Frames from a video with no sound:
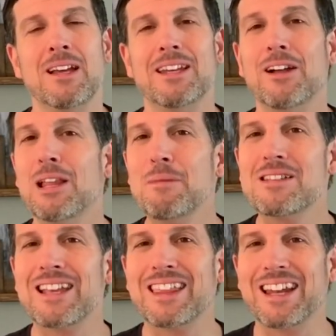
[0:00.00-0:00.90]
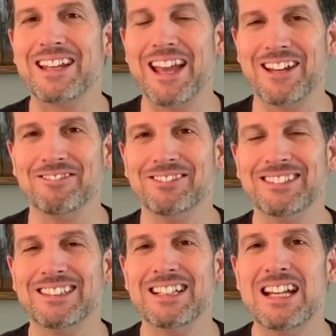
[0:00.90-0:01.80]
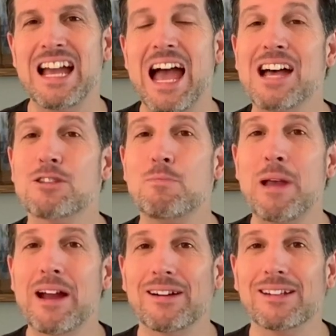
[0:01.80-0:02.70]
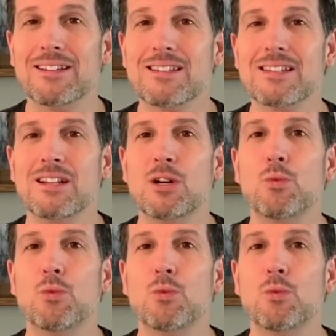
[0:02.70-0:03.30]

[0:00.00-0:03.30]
Now, let me say that again. As parents,